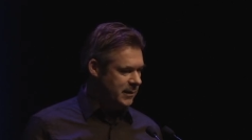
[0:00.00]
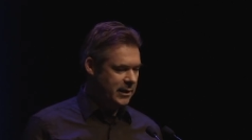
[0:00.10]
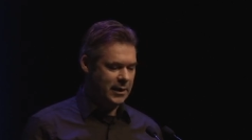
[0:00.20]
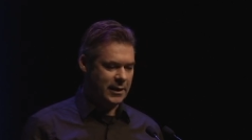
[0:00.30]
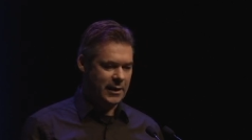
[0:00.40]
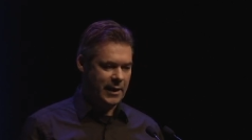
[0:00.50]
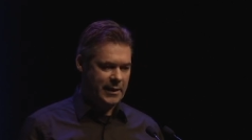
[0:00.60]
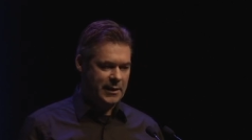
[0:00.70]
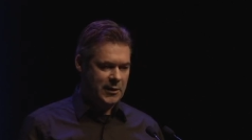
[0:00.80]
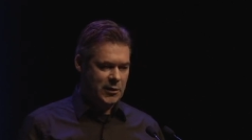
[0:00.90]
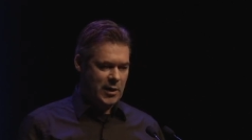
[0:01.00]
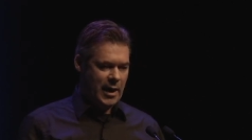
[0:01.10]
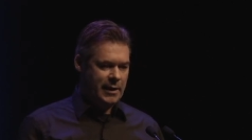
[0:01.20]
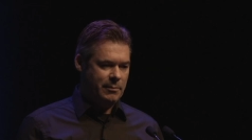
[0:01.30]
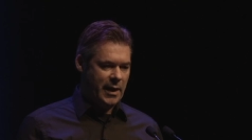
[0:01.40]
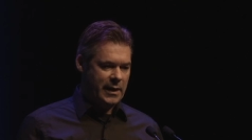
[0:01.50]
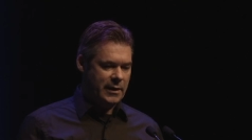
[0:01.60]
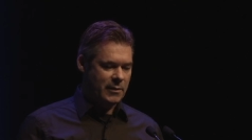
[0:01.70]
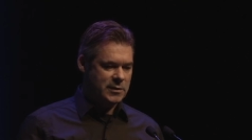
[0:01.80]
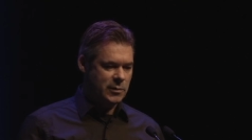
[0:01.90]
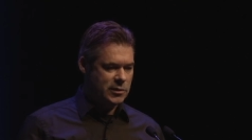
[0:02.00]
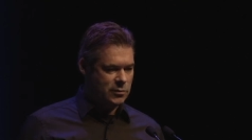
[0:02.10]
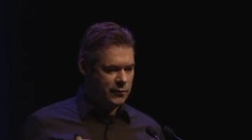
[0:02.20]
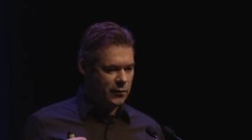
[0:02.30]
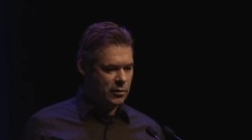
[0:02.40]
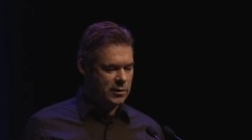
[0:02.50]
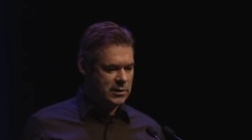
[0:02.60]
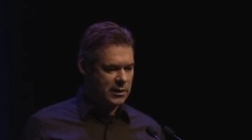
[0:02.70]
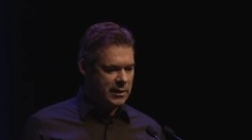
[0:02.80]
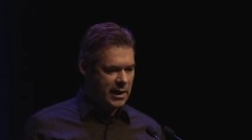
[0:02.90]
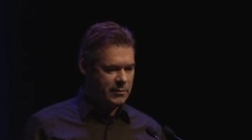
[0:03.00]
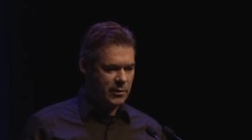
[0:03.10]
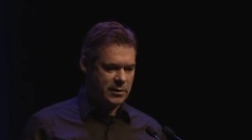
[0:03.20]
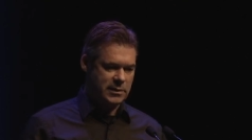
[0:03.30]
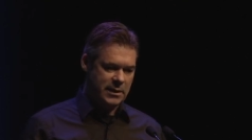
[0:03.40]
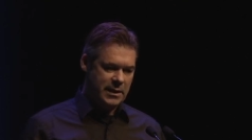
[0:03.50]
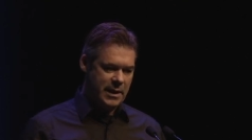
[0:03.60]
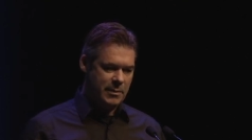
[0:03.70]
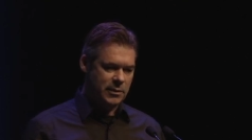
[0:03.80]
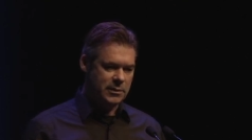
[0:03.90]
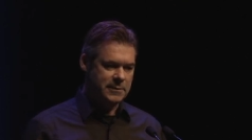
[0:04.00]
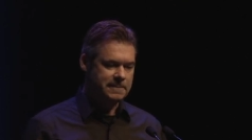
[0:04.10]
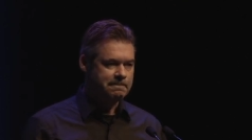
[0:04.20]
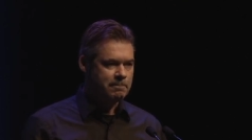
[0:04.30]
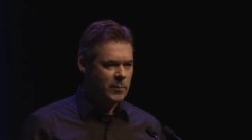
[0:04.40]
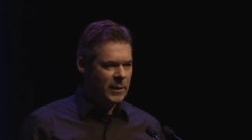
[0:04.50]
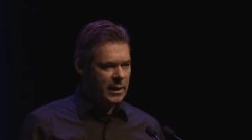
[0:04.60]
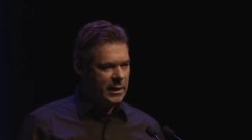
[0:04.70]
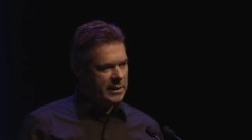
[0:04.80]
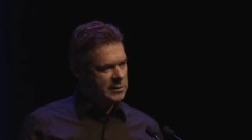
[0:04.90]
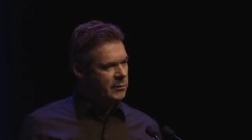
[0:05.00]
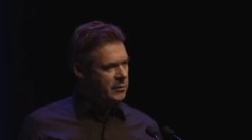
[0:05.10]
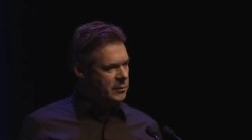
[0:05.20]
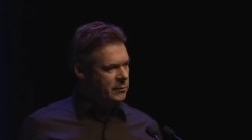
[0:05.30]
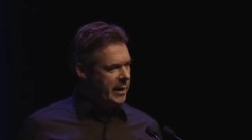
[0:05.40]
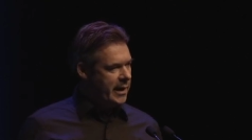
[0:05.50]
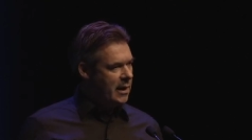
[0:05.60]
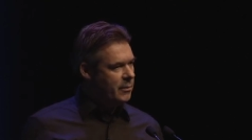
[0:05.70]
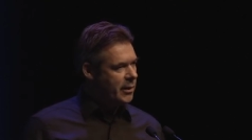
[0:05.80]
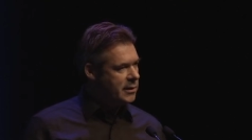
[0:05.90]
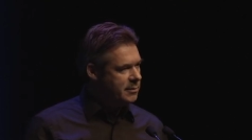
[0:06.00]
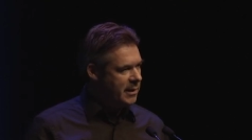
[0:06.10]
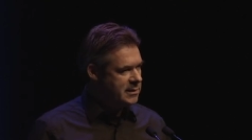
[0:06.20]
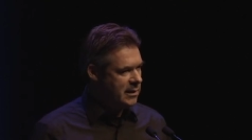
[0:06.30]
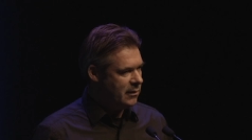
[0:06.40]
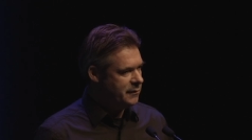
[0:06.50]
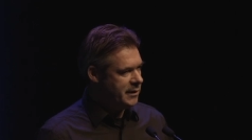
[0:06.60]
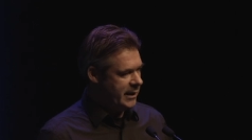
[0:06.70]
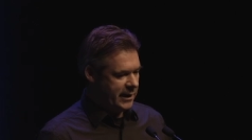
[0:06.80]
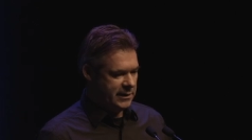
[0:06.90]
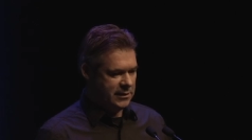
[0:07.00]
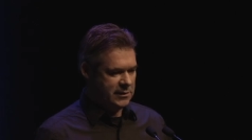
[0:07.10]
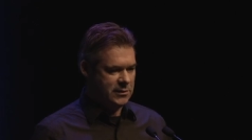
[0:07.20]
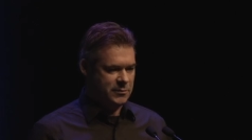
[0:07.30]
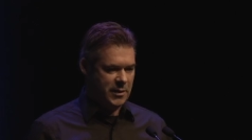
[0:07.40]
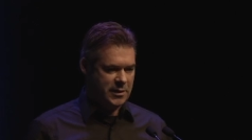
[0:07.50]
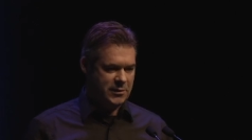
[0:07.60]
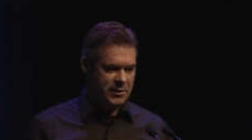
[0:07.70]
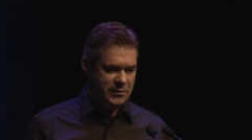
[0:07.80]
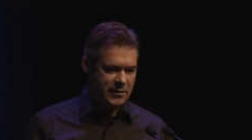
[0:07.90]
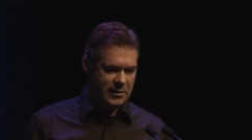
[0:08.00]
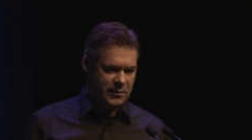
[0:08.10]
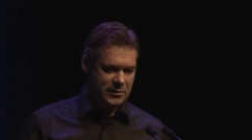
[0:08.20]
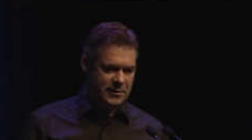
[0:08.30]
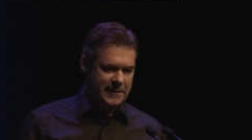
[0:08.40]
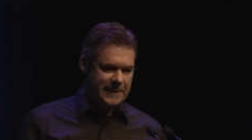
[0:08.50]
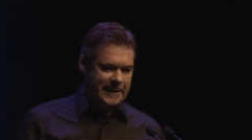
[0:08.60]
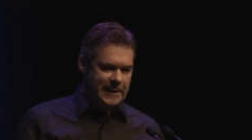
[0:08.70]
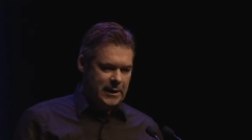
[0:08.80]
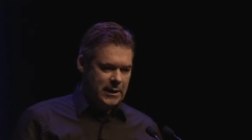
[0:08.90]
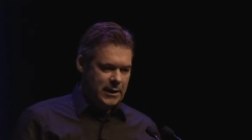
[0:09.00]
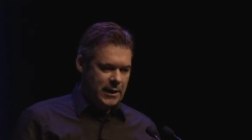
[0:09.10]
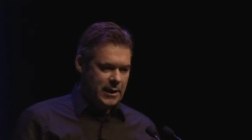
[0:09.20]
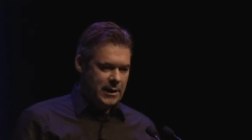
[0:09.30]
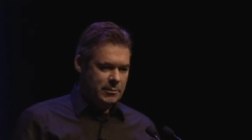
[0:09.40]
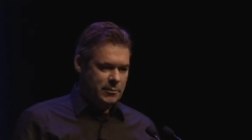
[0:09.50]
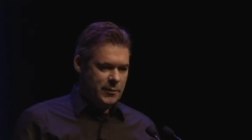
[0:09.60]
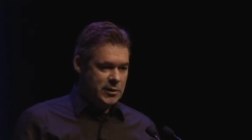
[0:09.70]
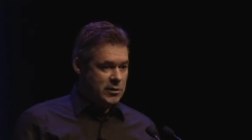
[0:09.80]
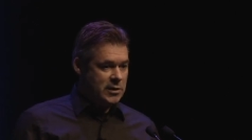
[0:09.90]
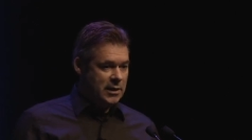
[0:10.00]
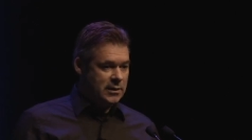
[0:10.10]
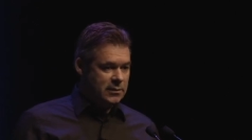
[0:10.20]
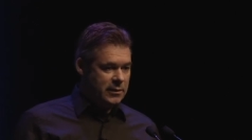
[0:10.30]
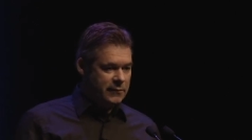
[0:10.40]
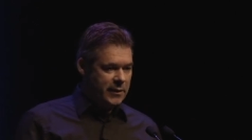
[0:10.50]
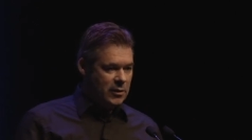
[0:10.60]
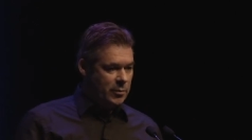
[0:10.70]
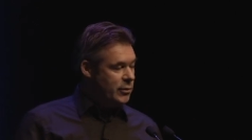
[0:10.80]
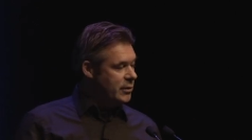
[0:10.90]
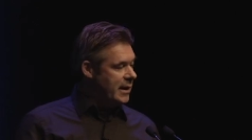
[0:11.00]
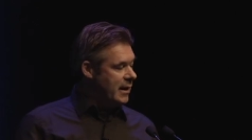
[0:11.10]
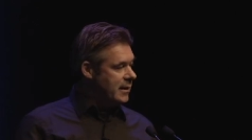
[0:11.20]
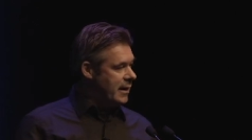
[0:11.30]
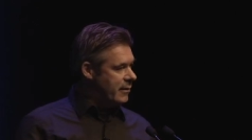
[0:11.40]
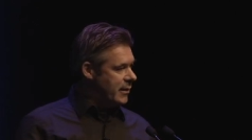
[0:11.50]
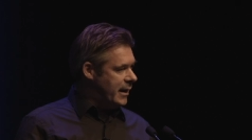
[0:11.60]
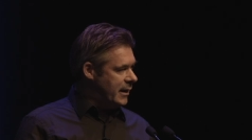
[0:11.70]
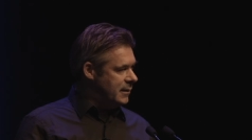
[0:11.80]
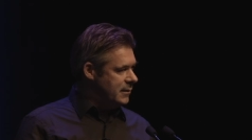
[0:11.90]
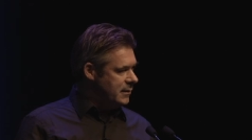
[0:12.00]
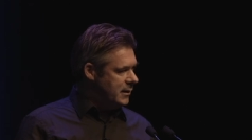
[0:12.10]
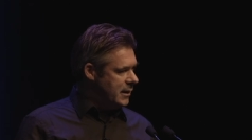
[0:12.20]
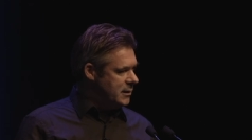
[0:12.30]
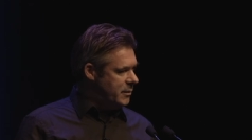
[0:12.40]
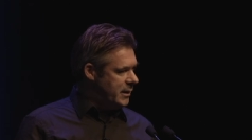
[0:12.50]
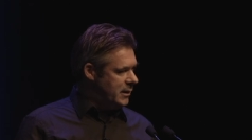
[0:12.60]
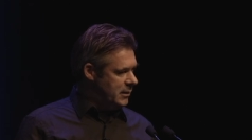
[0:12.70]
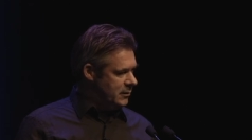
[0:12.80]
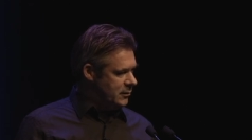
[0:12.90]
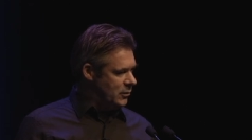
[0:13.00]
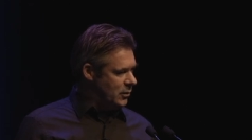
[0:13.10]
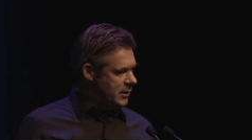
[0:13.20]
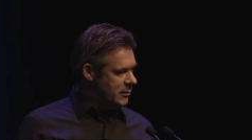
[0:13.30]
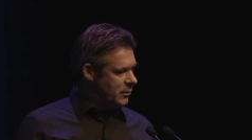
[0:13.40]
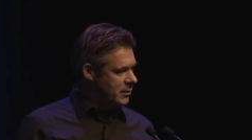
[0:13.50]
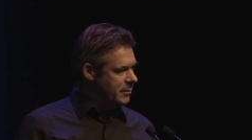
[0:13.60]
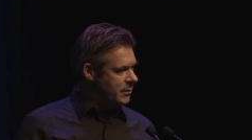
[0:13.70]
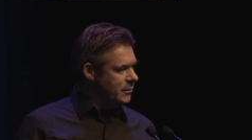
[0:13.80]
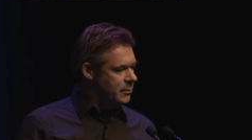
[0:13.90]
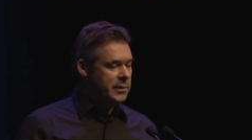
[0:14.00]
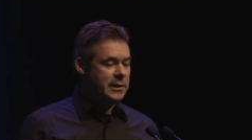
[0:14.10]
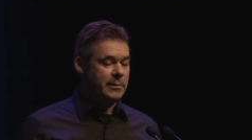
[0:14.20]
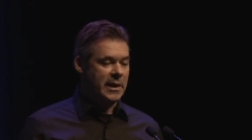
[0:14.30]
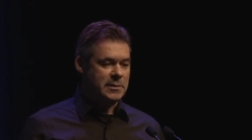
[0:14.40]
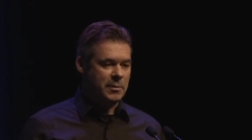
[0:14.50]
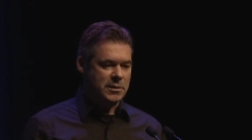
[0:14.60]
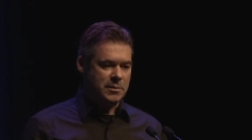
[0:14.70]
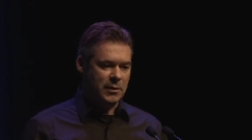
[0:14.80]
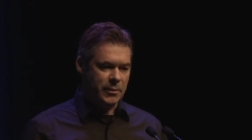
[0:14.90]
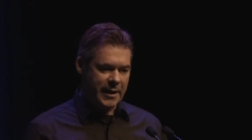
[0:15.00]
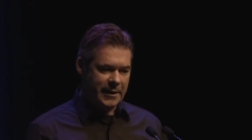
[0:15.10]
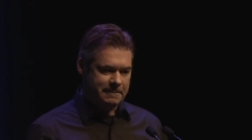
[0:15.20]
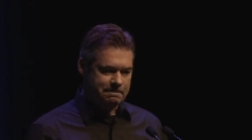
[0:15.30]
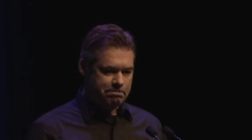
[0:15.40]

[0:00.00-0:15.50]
Uh, eh, and I, my idea was we should focus on the networks in the neighborhood. And that's the, the way I worked myself in the 80s as a district nurse. Um, we just started delivering community healthcare again as we thought it would be the best possible way.